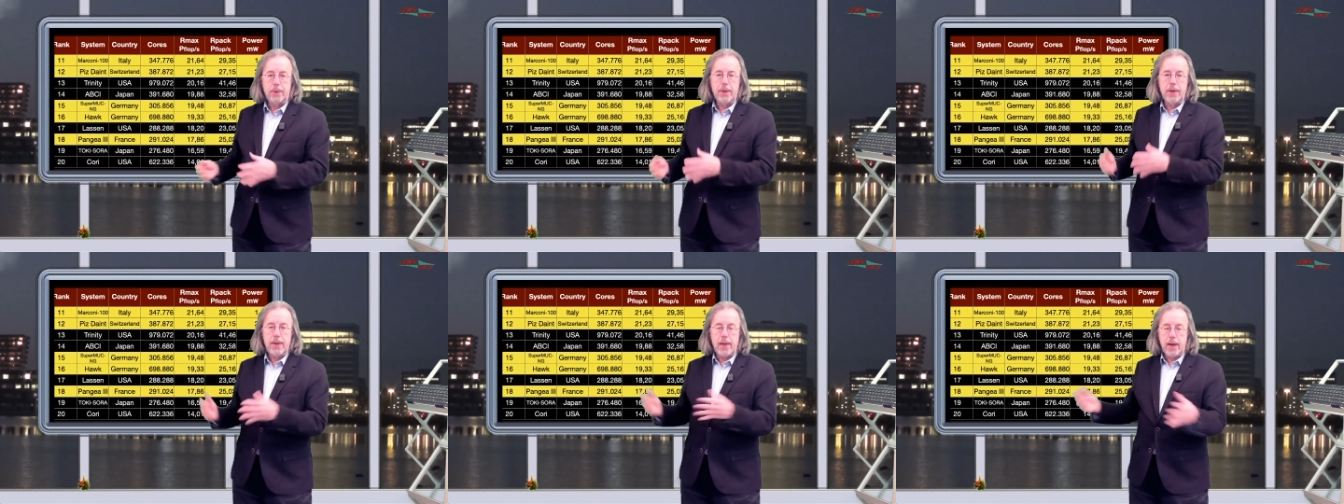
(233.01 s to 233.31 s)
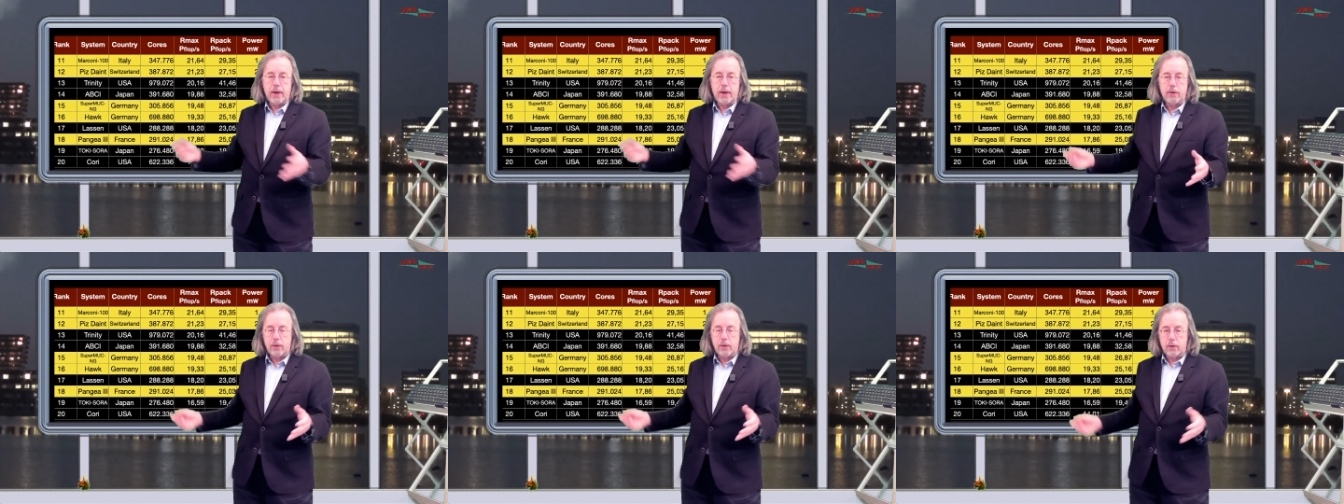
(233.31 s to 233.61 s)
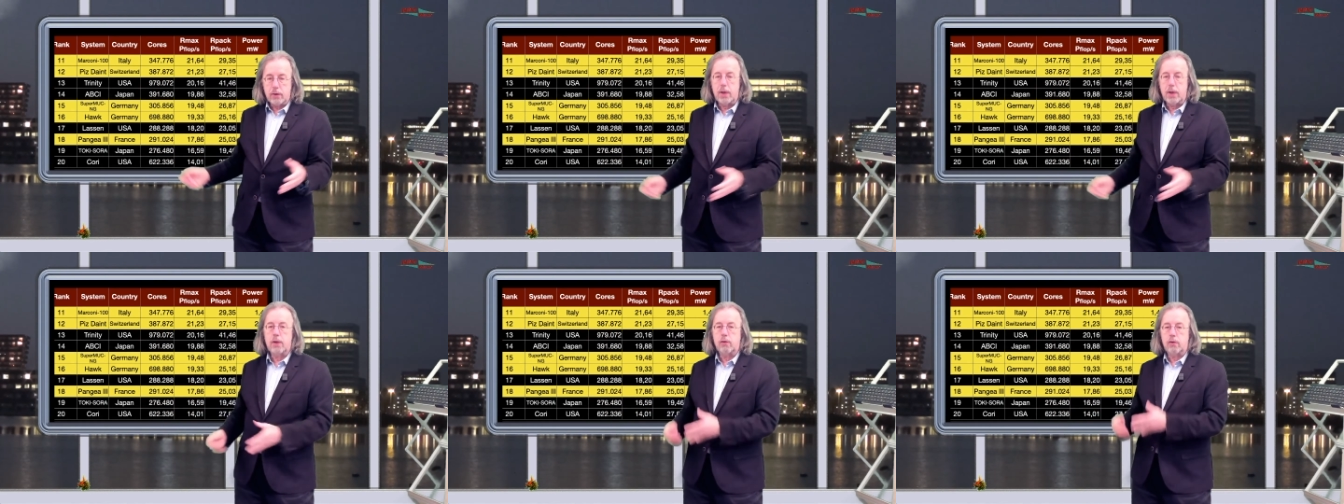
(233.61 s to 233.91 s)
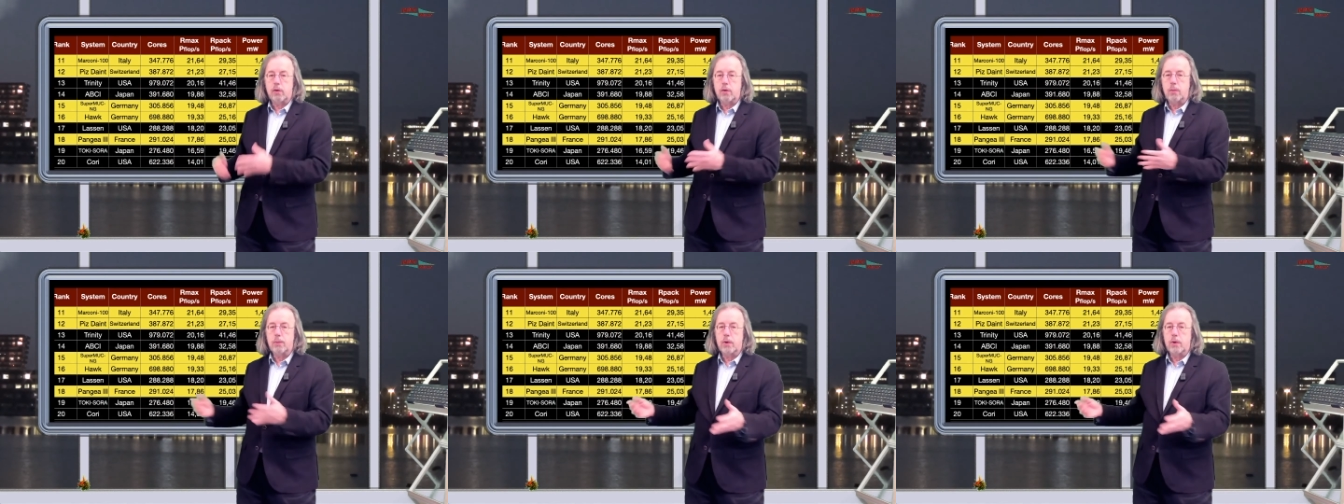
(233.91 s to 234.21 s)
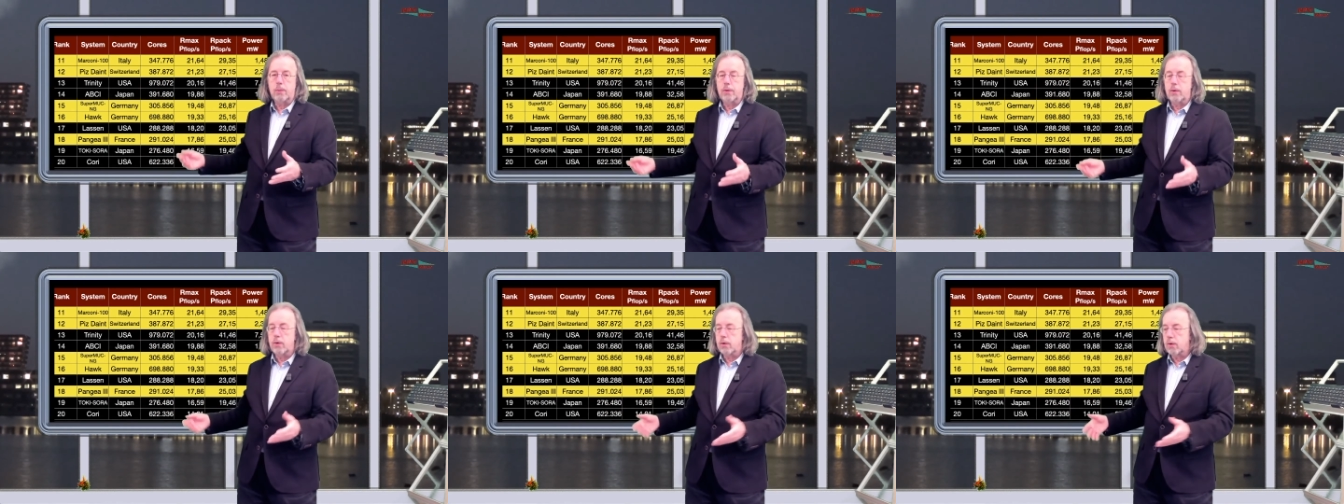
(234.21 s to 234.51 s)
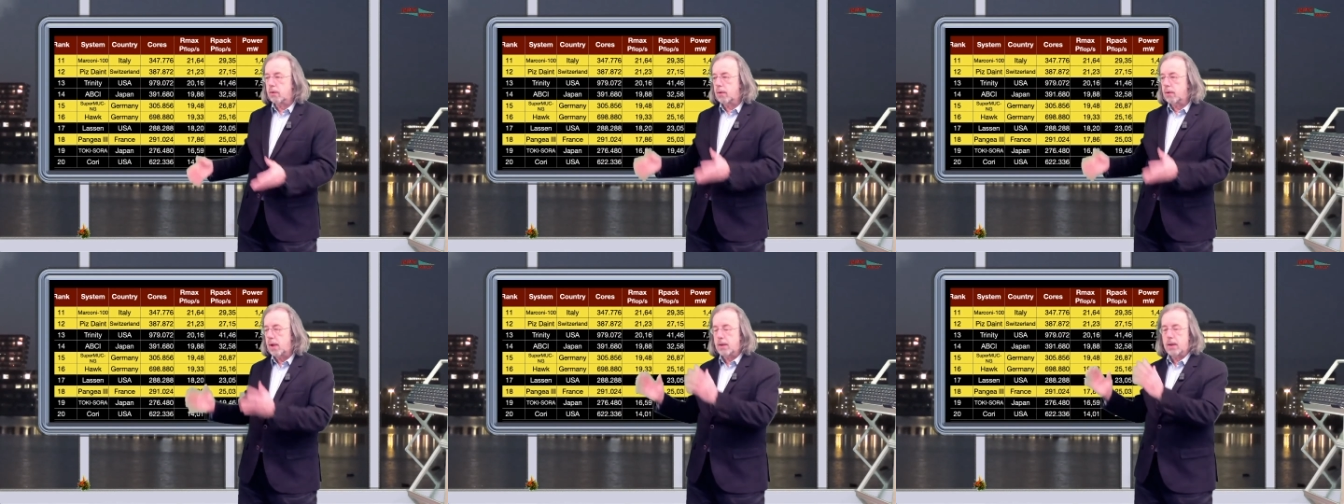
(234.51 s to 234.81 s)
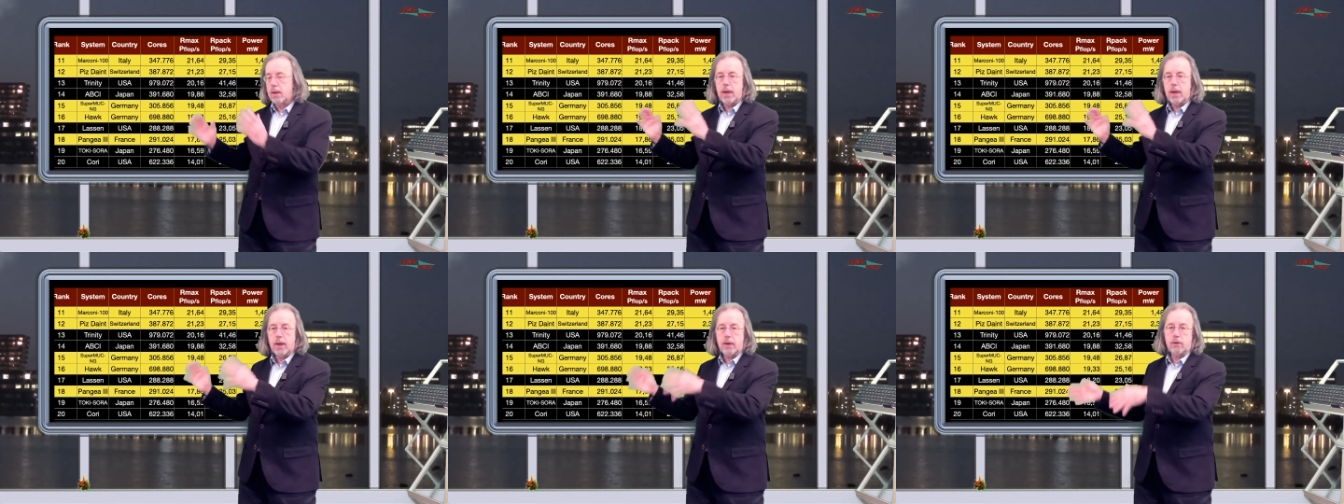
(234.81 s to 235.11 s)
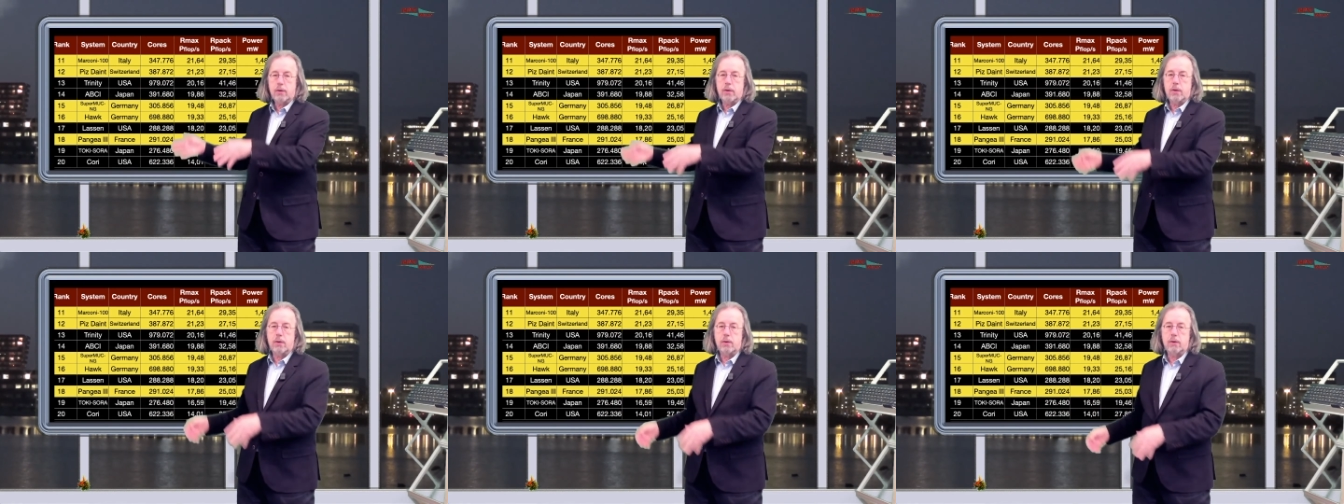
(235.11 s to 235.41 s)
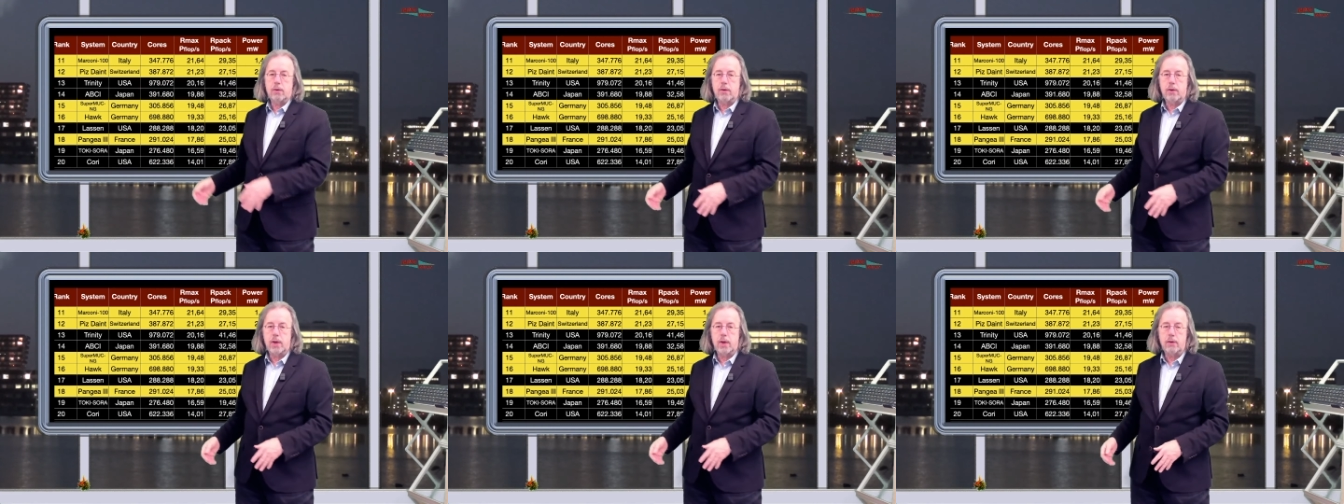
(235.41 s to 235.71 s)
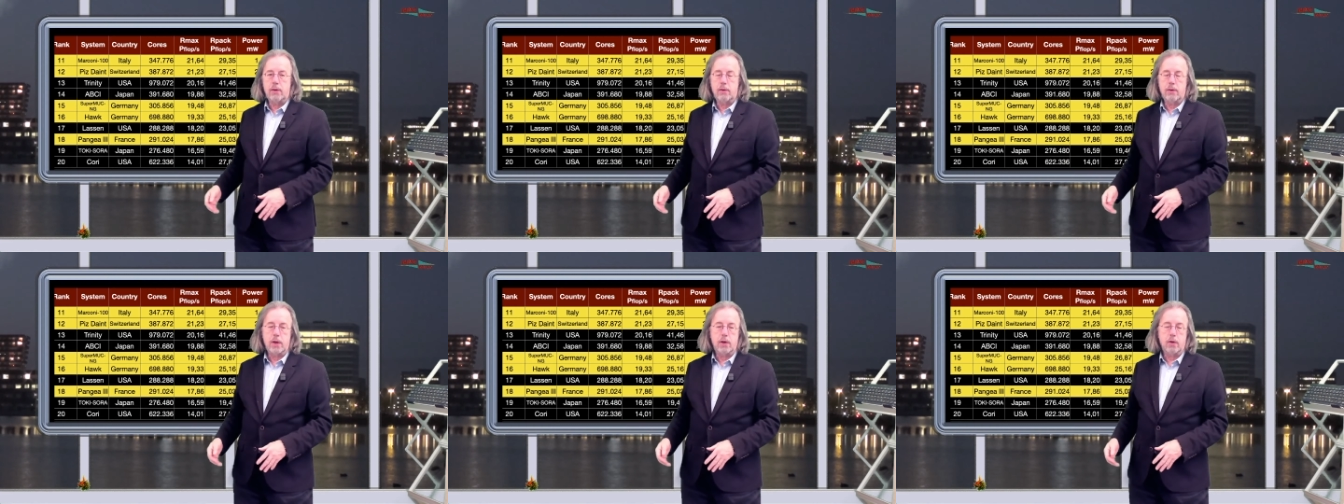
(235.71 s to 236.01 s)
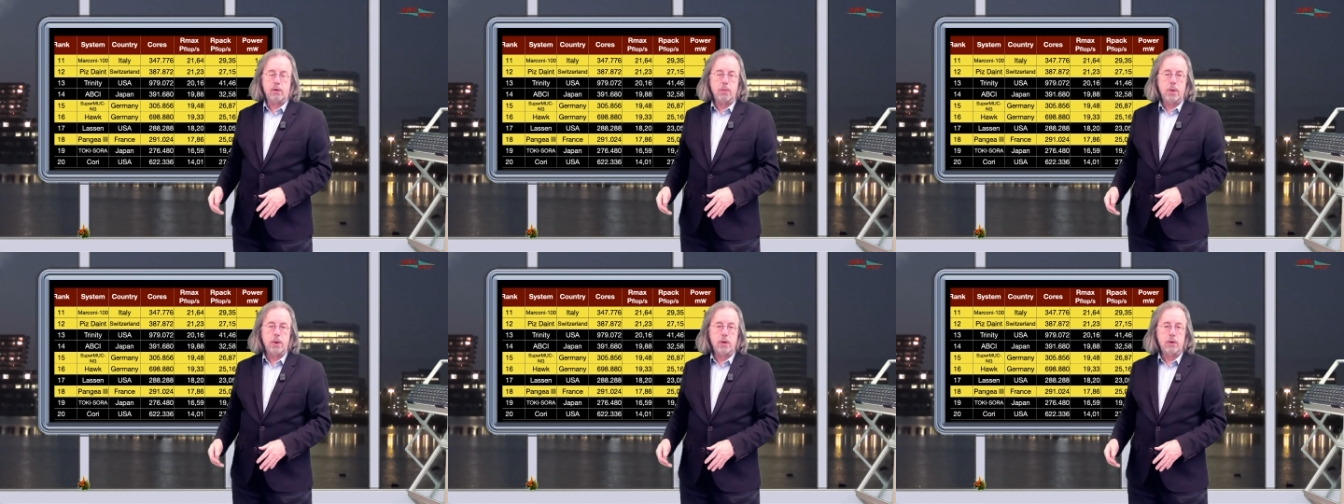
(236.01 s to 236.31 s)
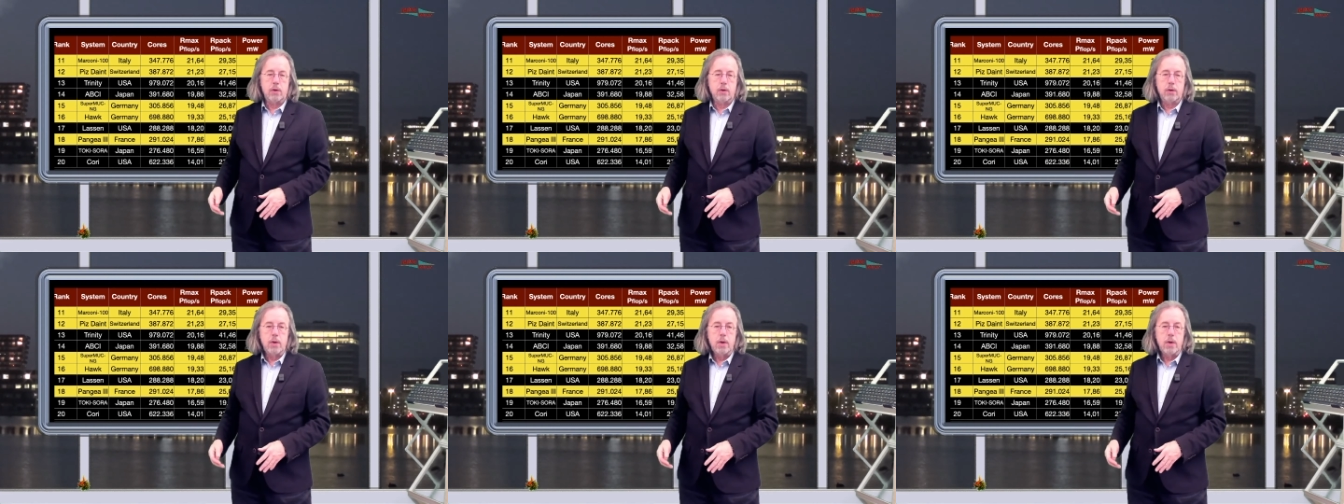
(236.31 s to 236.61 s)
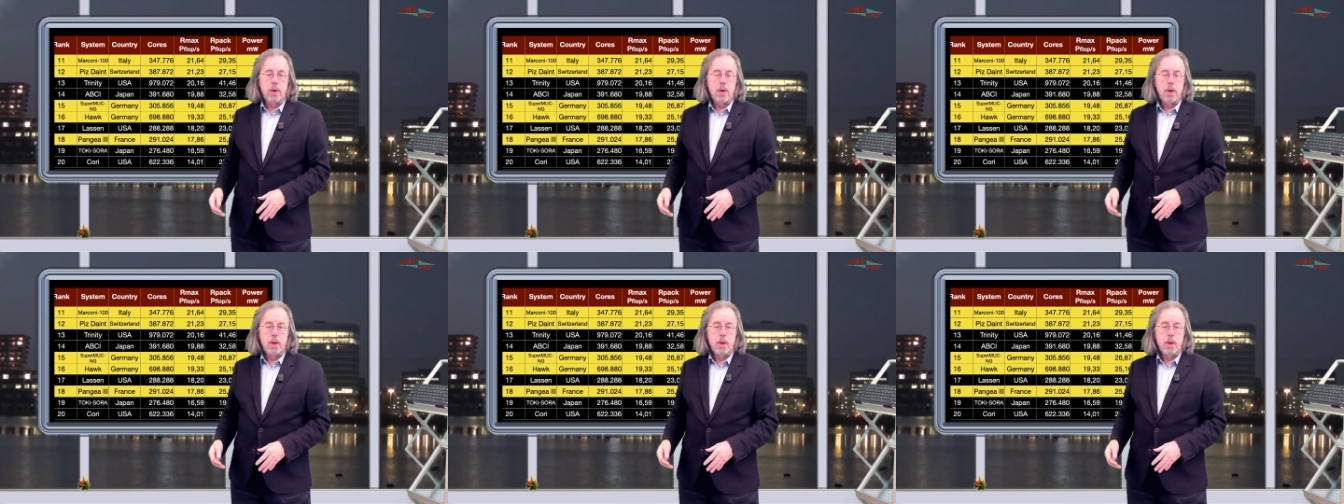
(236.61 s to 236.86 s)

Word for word: pre-exascale supercomputer in the next, say, six months.